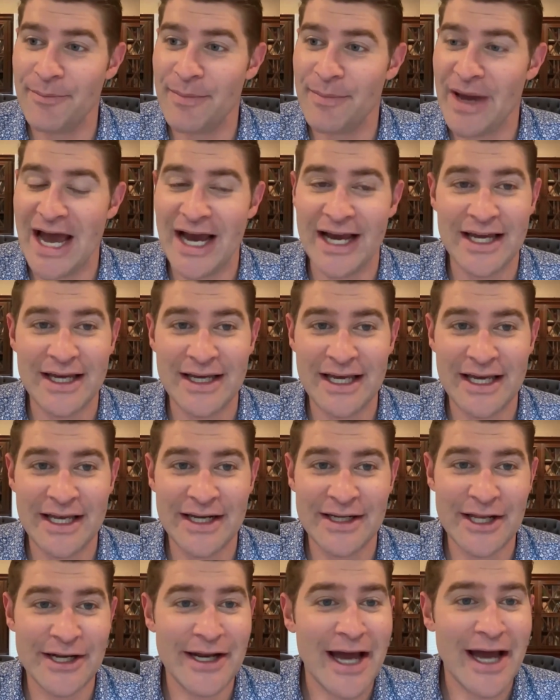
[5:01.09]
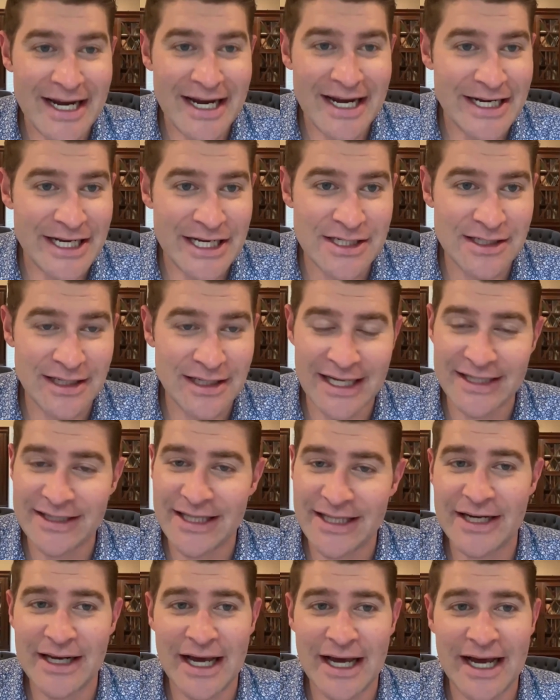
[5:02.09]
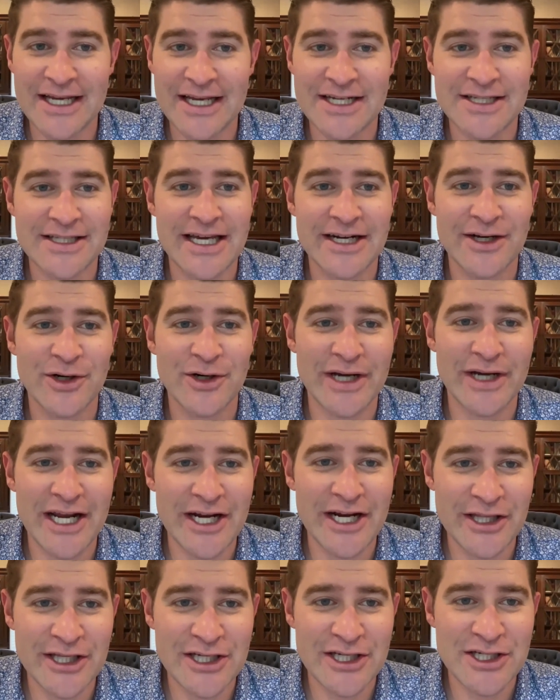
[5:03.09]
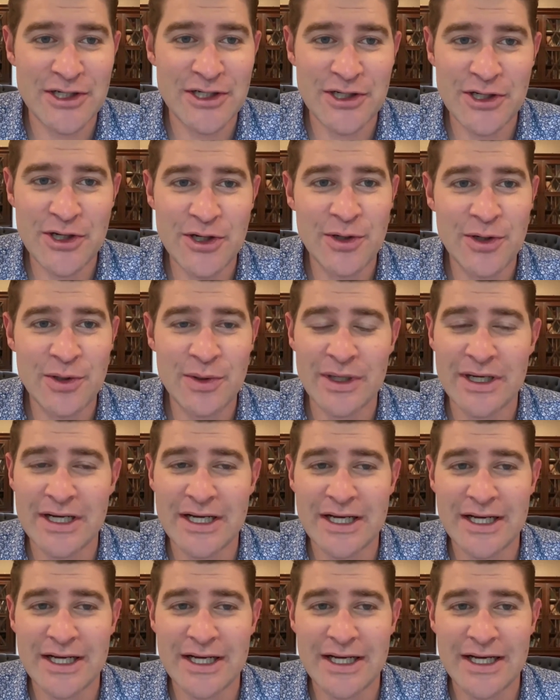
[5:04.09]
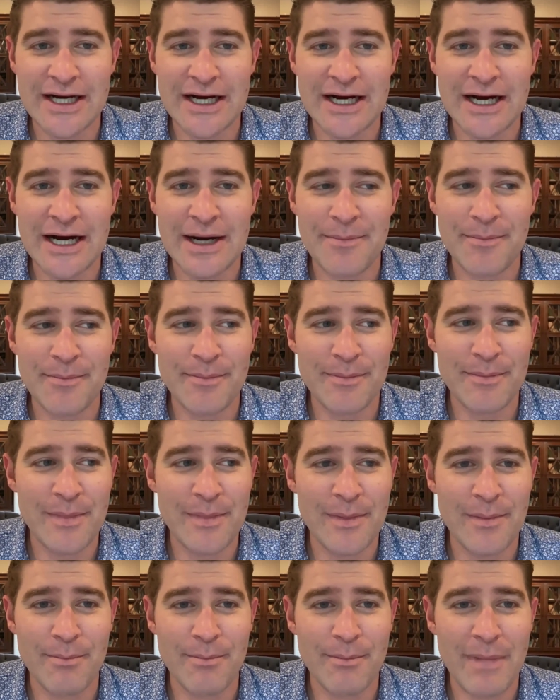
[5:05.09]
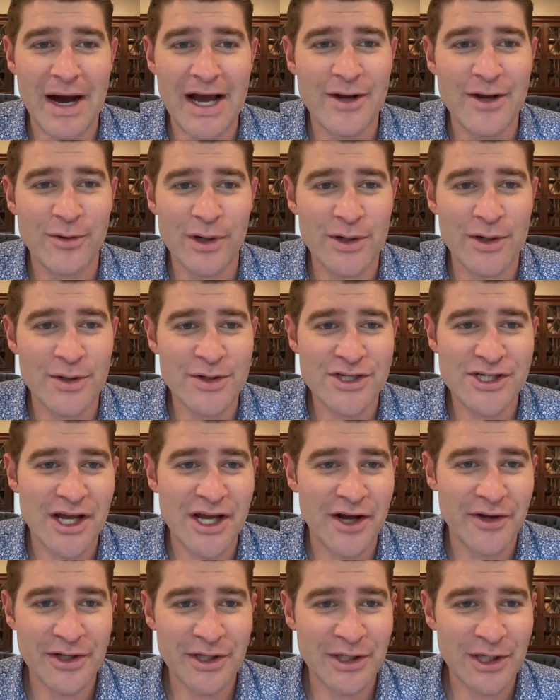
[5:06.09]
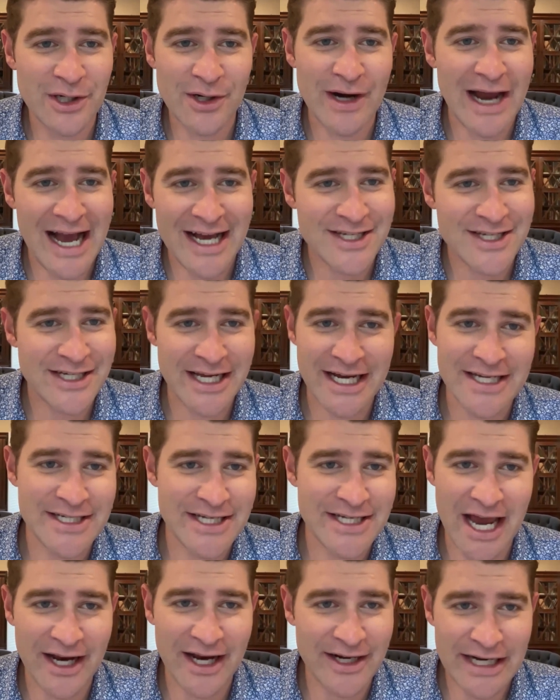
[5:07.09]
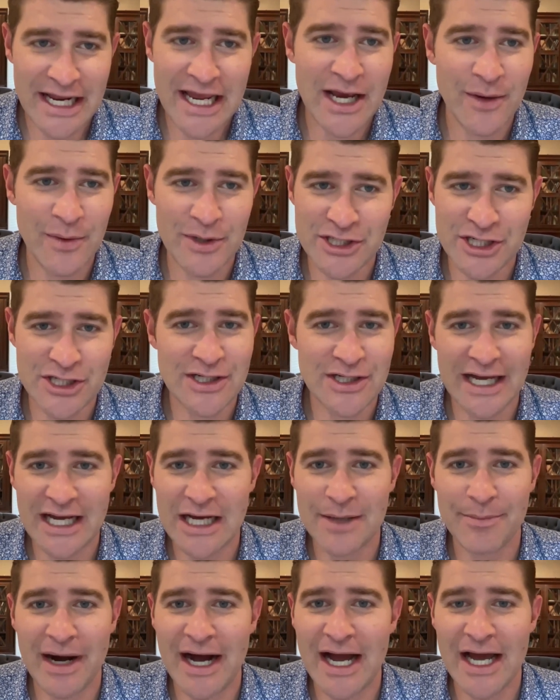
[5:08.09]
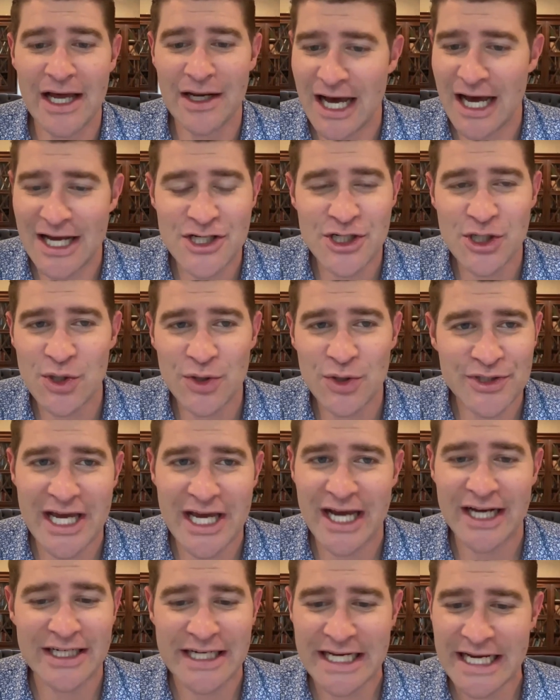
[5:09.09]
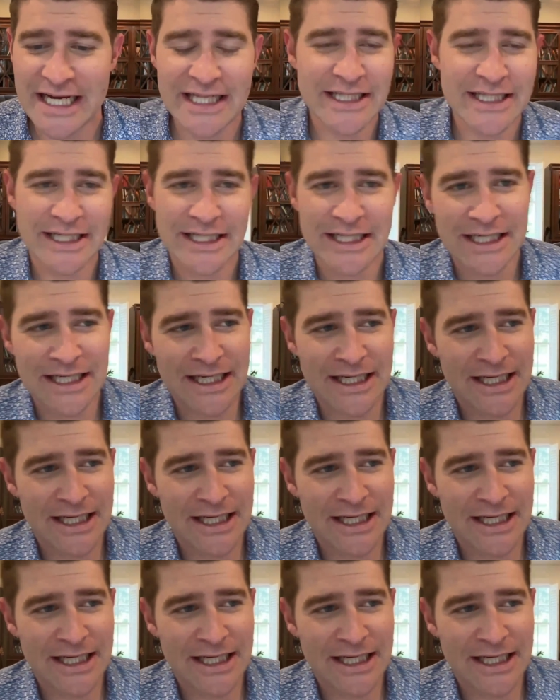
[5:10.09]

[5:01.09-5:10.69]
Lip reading: back in the 90s. Like I guess they had created this new microcellular assay technique, which is like a biological technique that